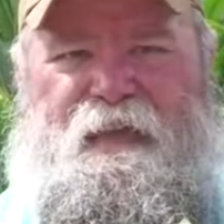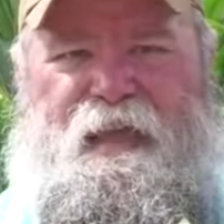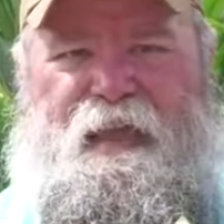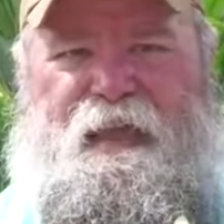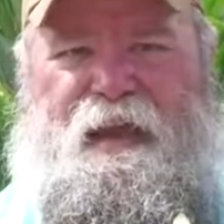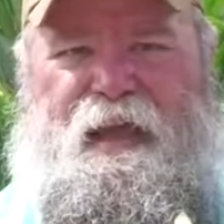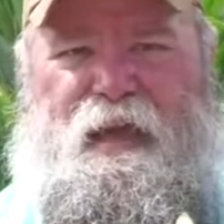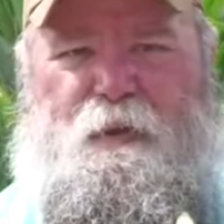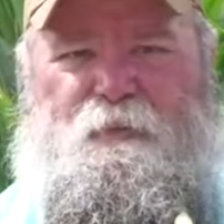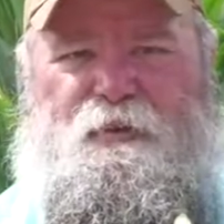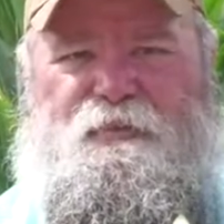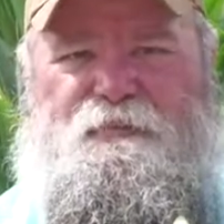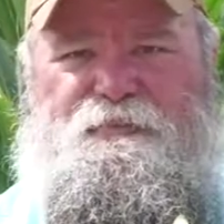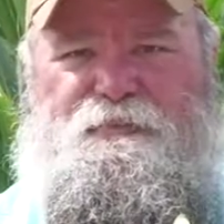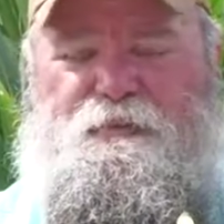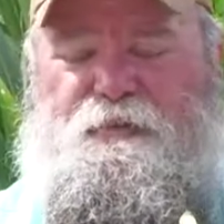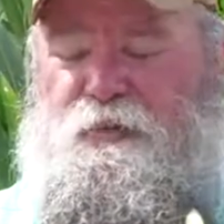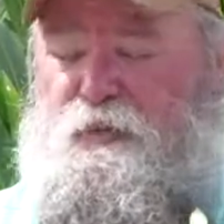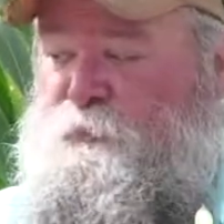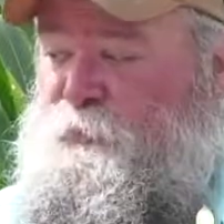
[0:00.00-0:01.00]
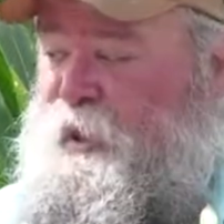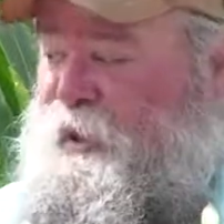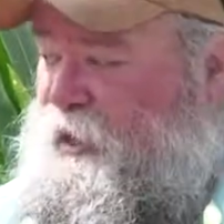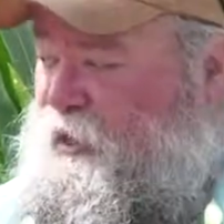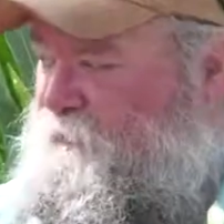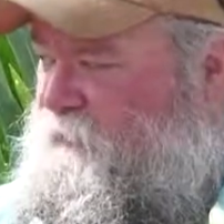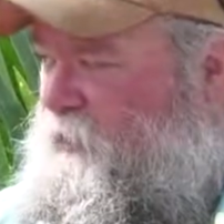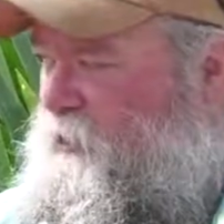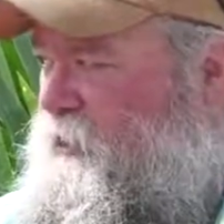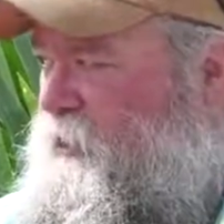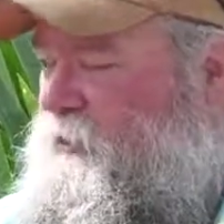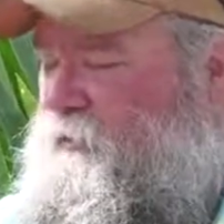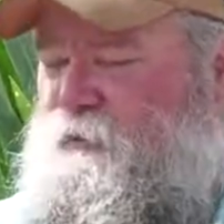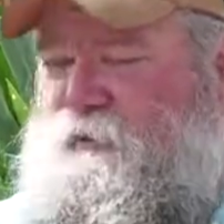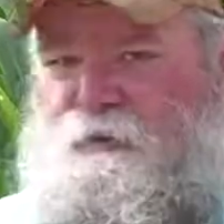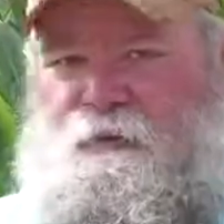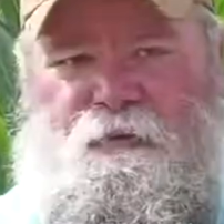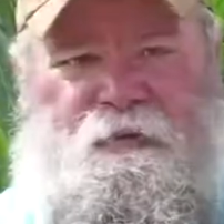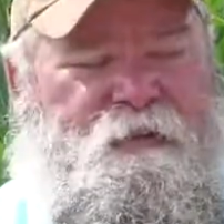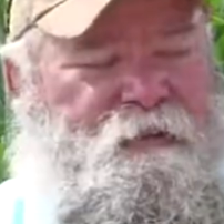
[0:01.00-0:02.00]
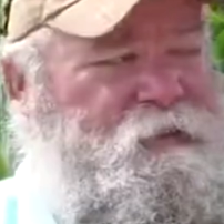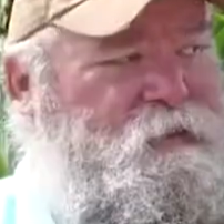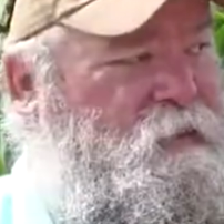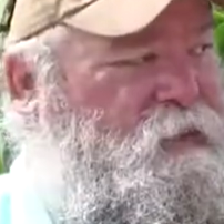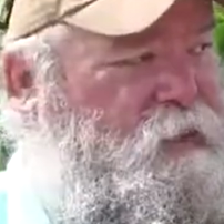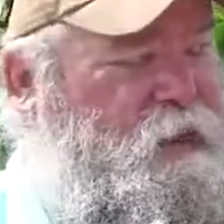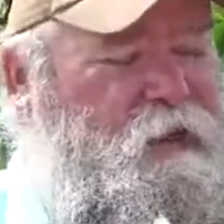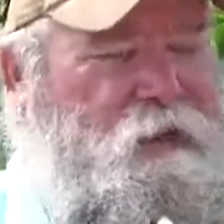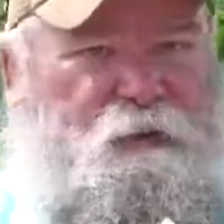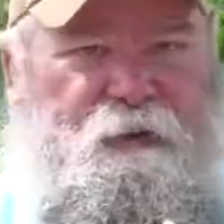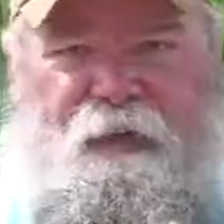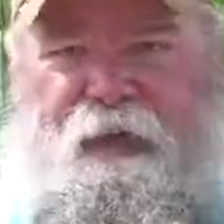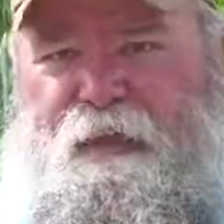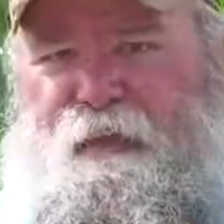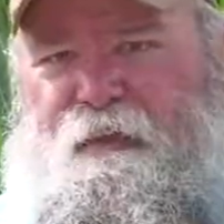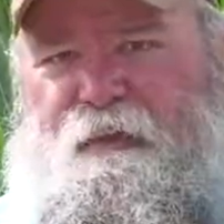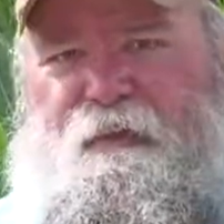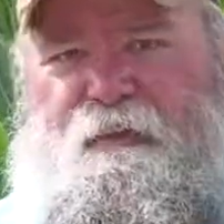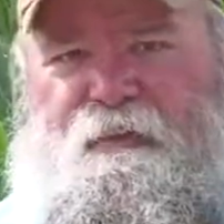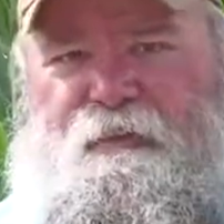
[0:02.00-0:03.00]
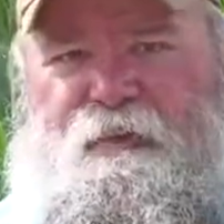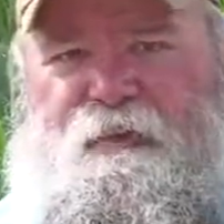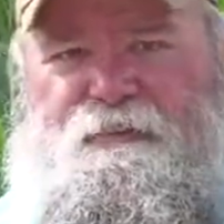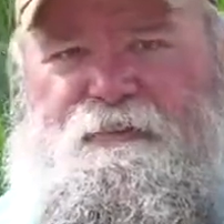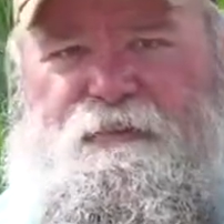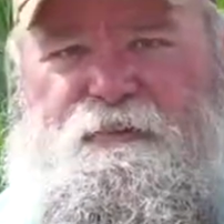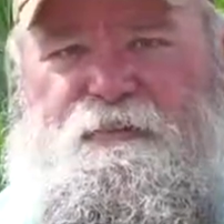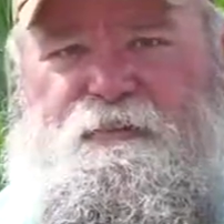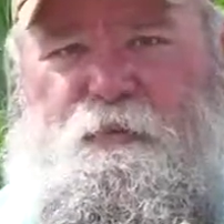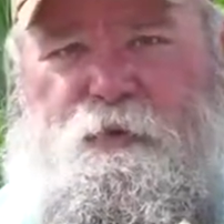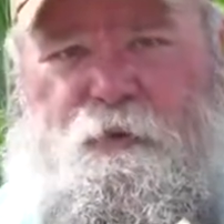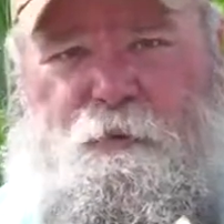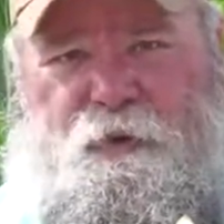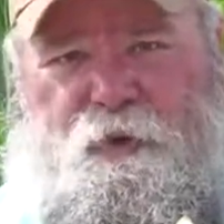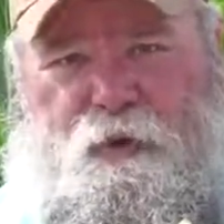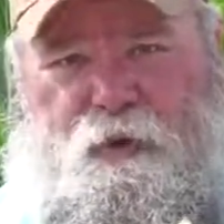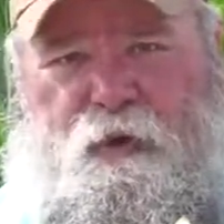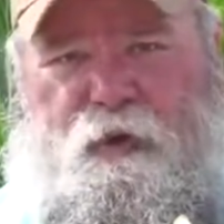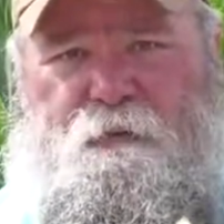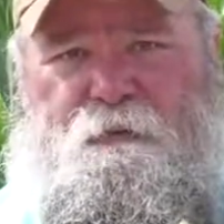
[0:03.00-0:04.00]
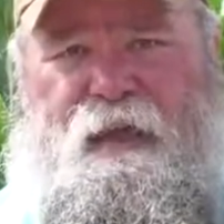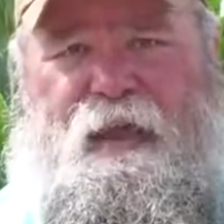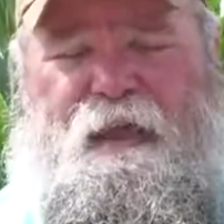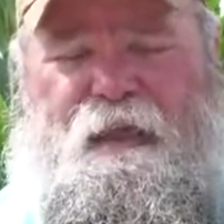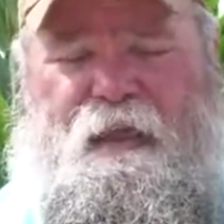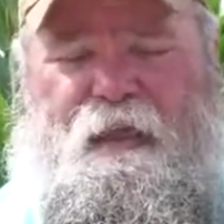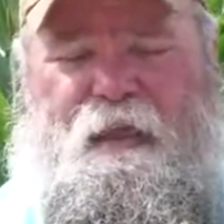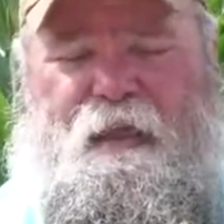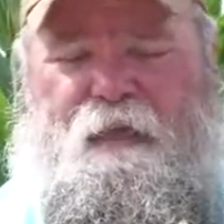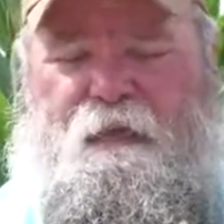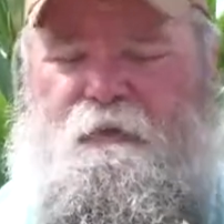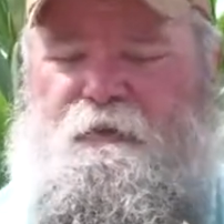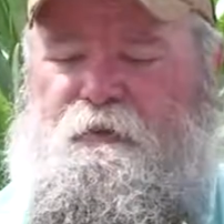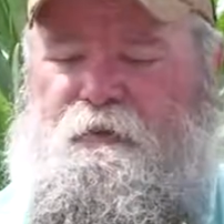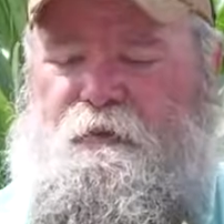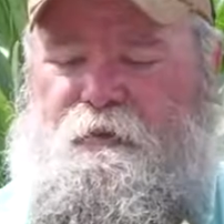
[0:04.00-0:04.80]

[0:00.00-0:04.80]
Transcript: And I would assume even under irrigated conditions where we are right now